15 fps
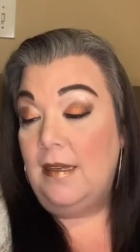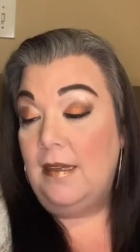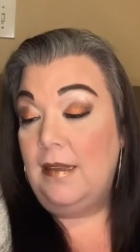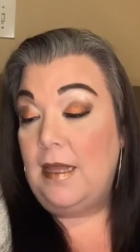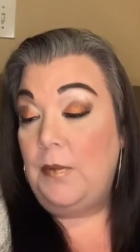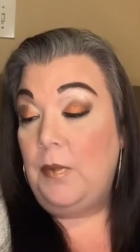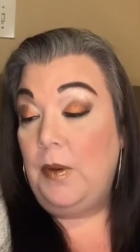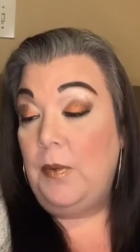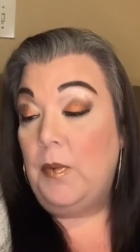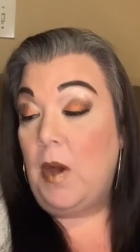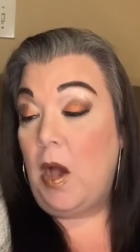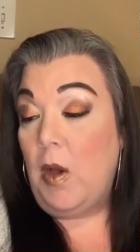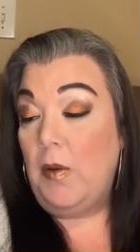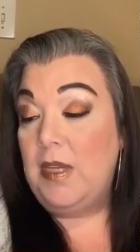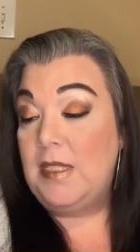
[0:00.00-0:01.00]
that we will
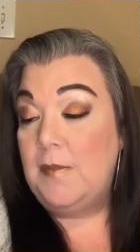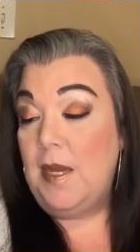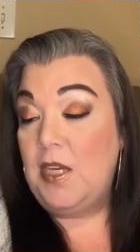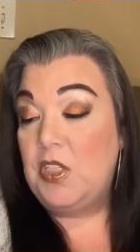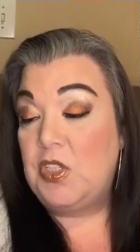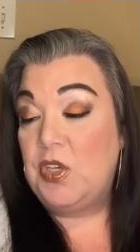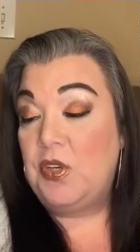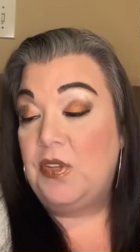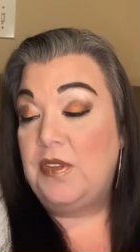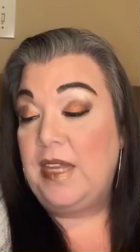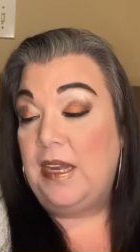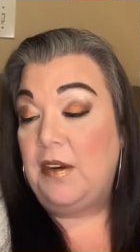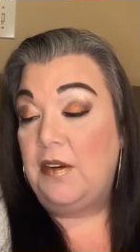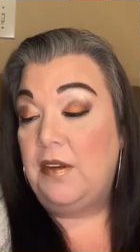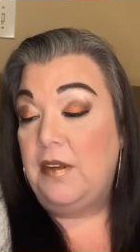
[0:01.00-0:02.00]
always make sure
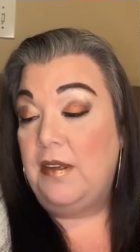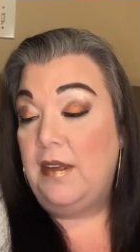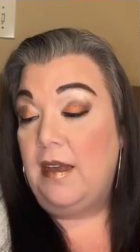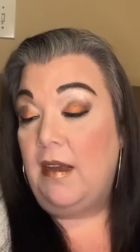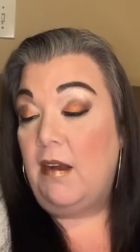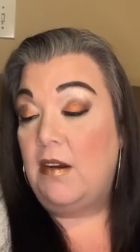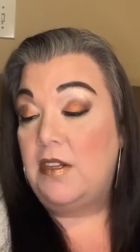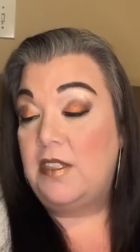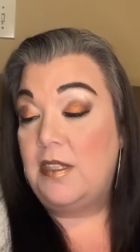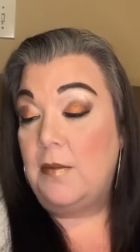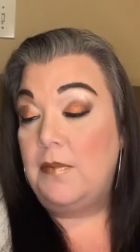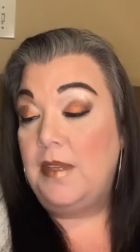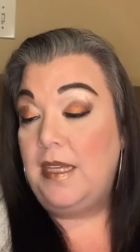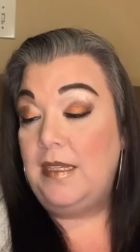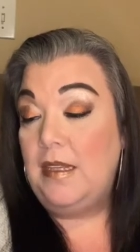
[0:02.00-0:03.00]
they are, are
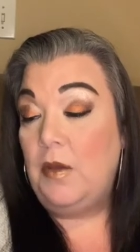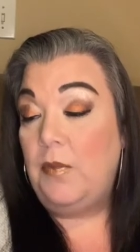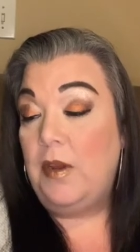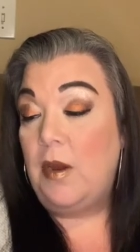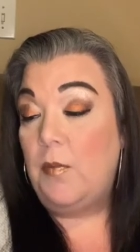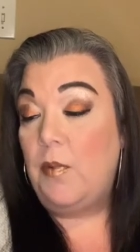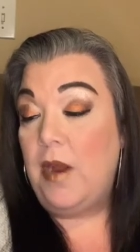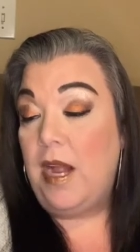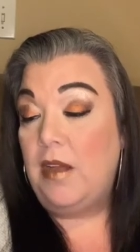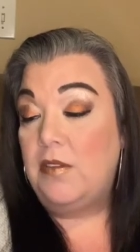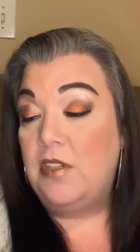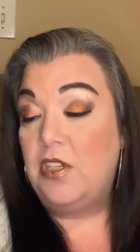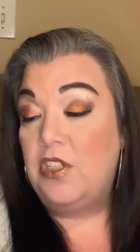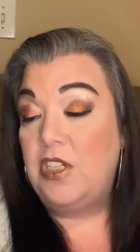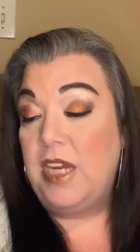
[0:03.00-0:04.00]
something that we are
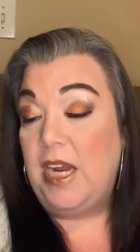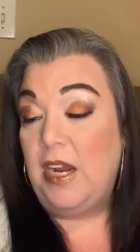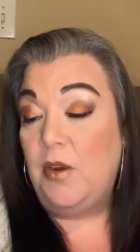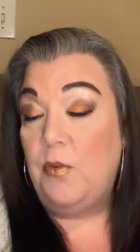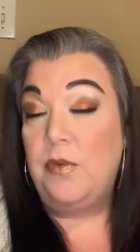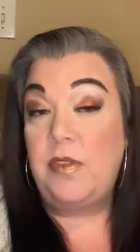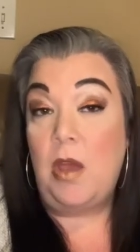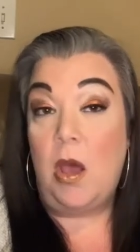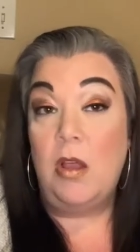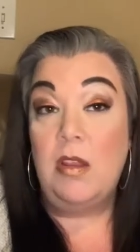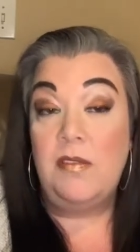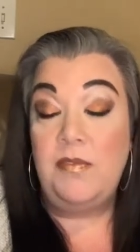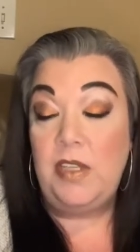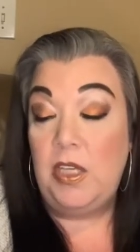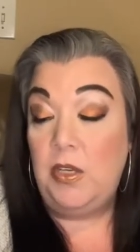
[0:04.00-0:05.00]
proud to share with all
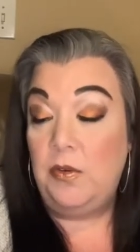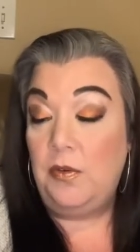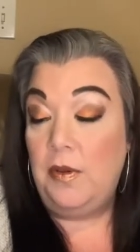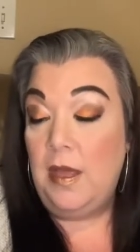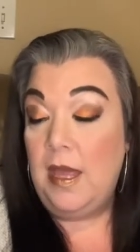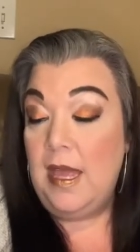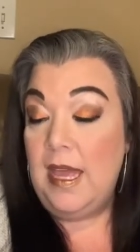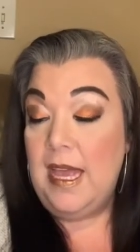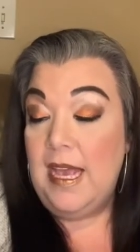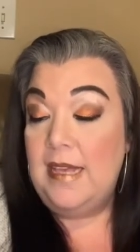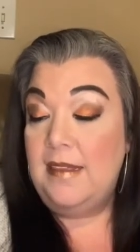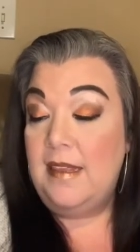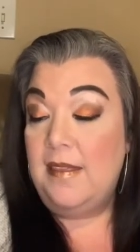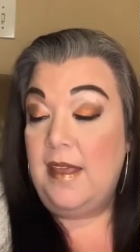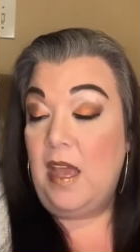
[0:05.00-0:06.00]
of you.
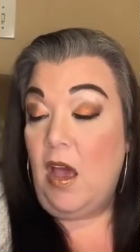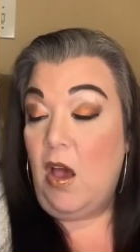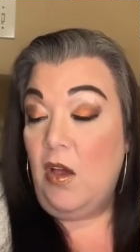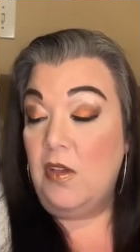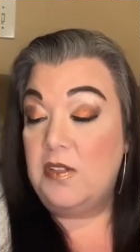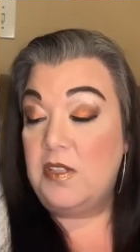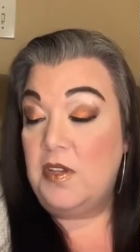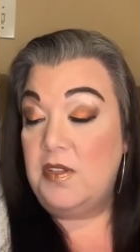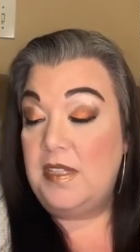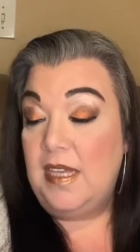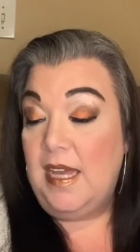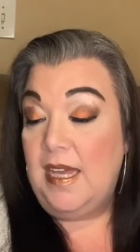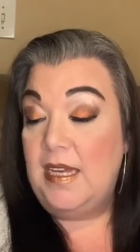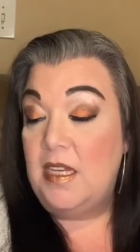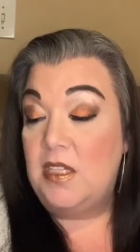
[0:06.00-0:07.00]
Then they also
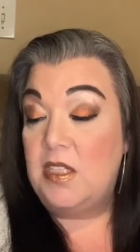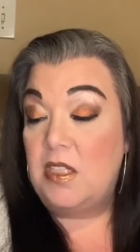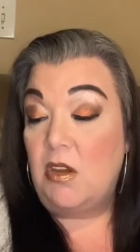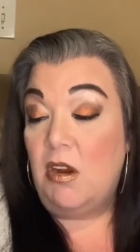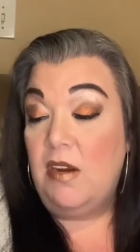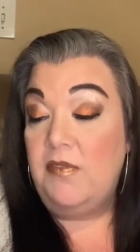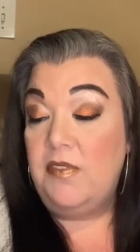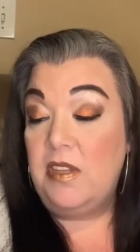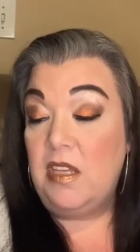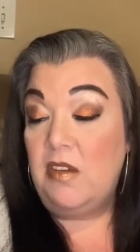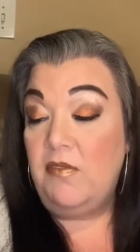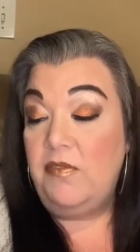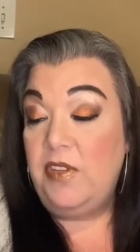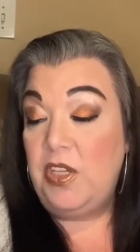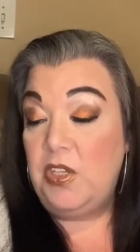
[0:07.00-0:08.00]
said, sorry for the
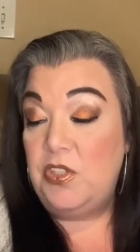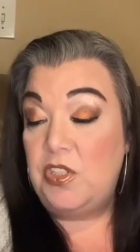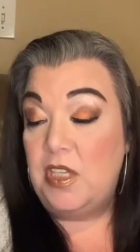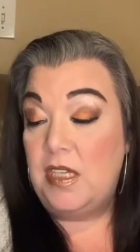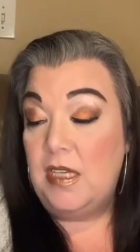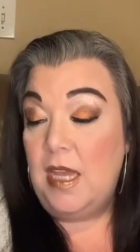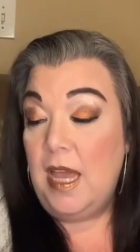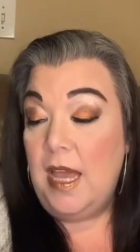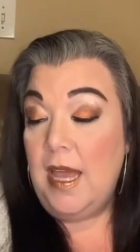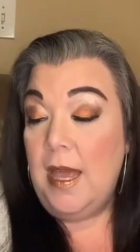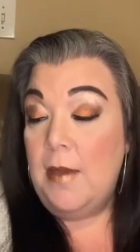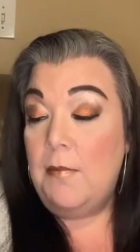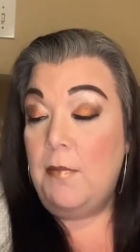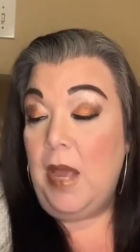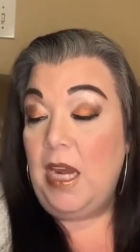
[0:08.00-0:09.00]
confusion.
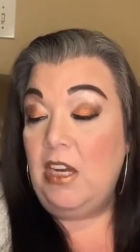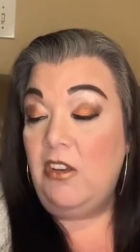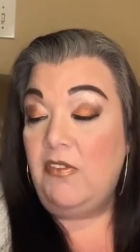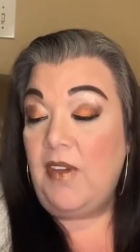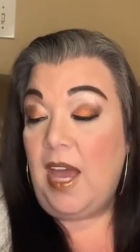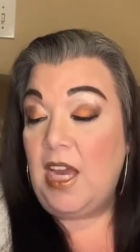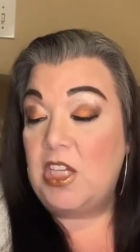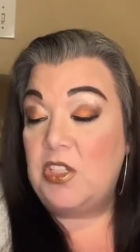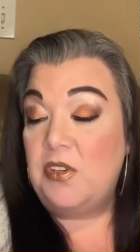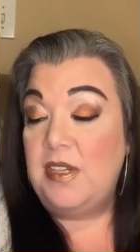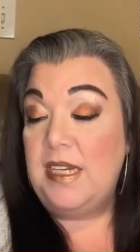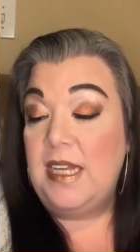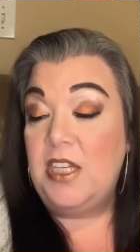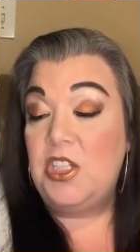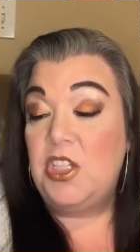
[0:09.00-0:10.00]

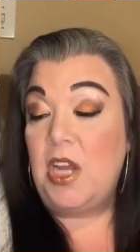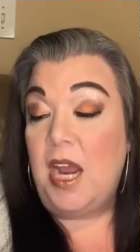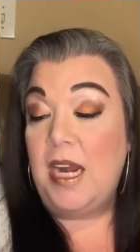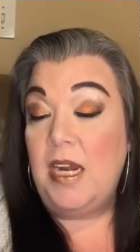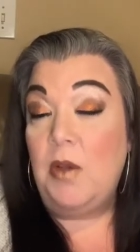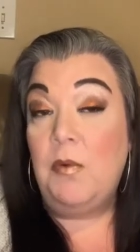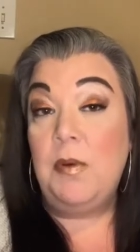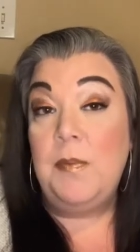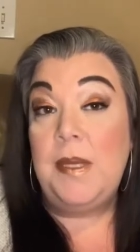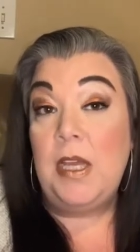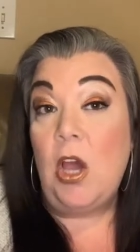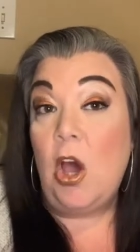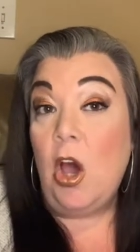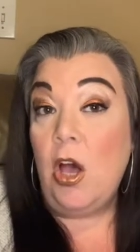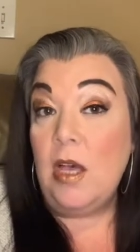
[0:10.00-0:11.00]
Manufacturing in China would
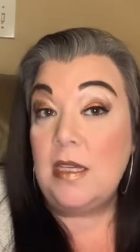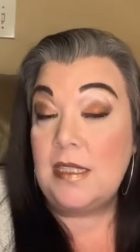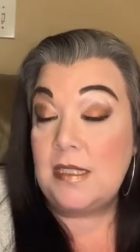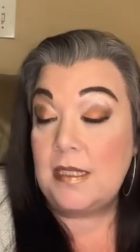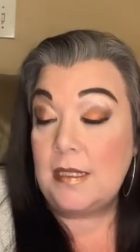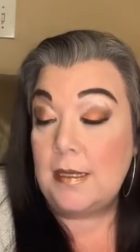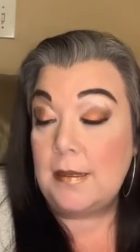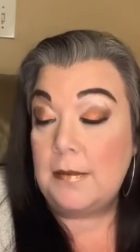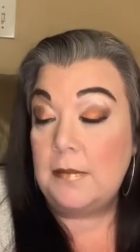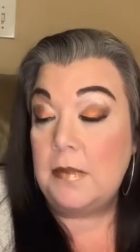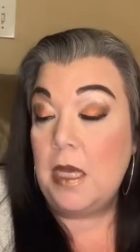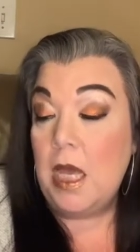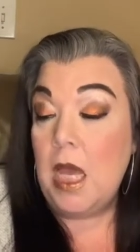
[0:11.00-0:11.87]
be awesome,